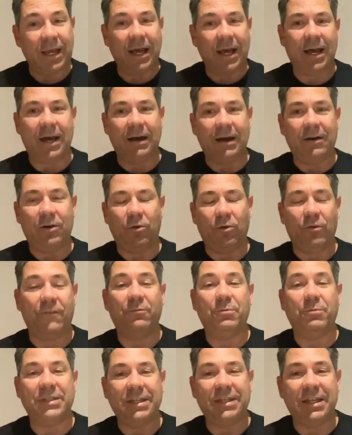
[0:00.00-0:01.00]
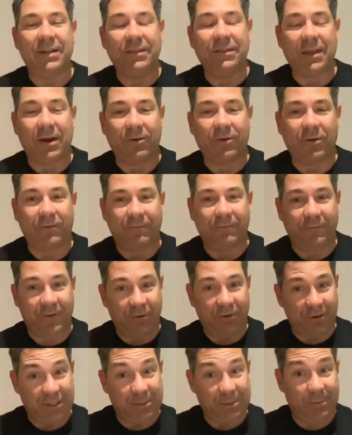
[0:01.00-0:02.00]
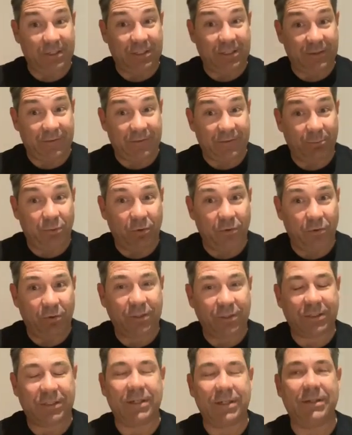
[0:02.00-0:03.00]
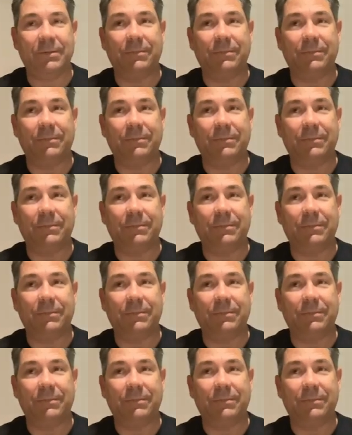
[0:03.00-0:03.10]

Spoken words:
or if we did, they were on very expensive imports.